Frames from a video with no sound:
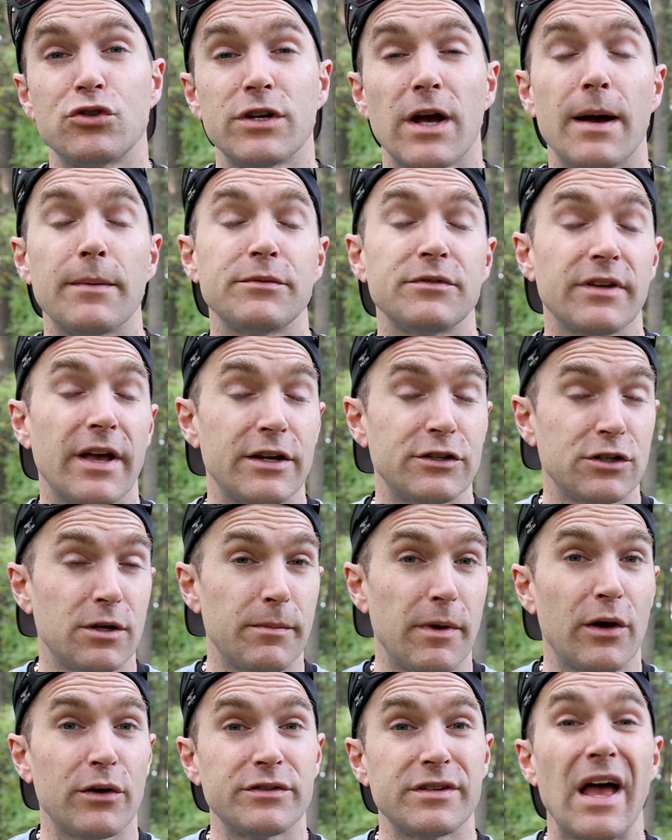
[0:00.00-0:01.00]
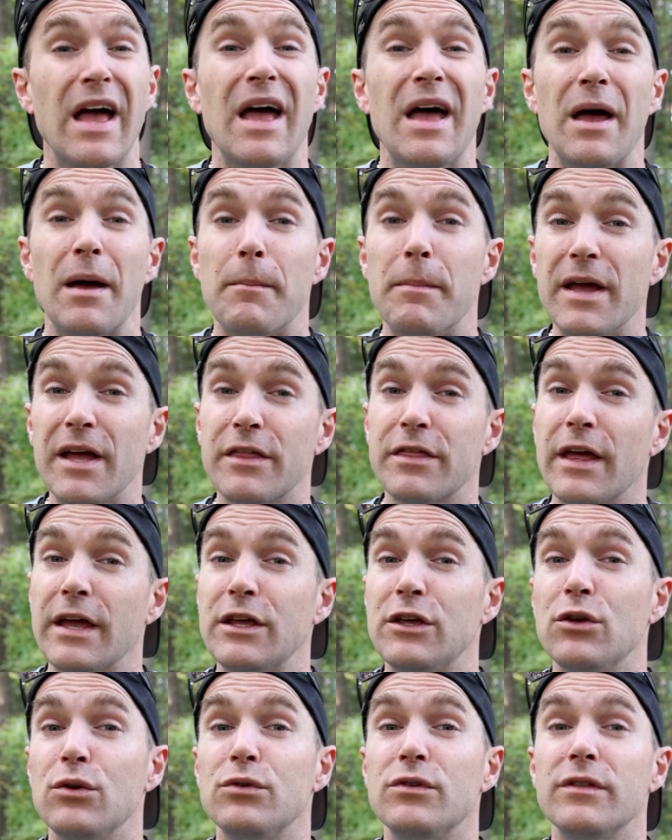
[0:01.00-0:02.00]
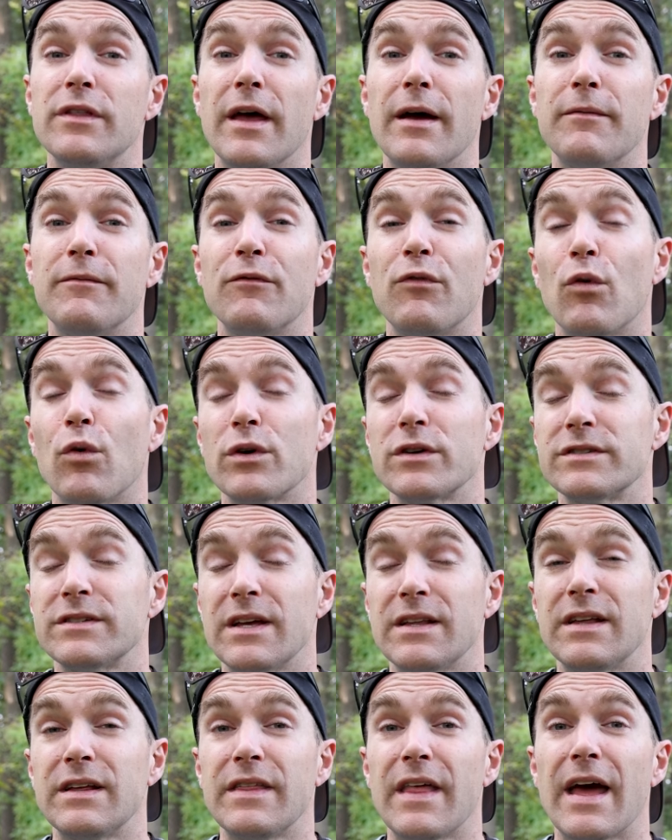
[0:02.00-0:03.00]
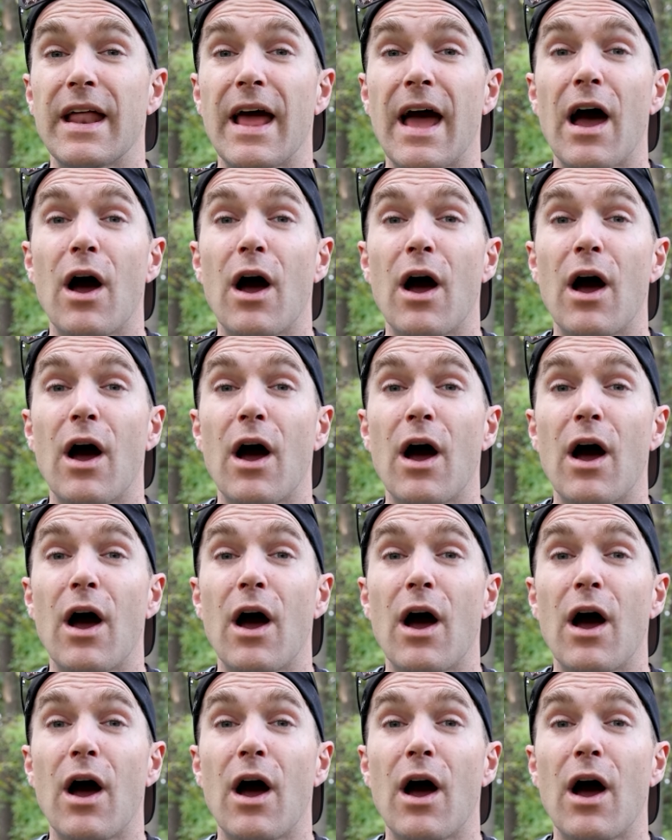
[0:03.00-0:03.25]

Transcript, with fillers: Shop slash Cabela's. A big thank you to them for sending that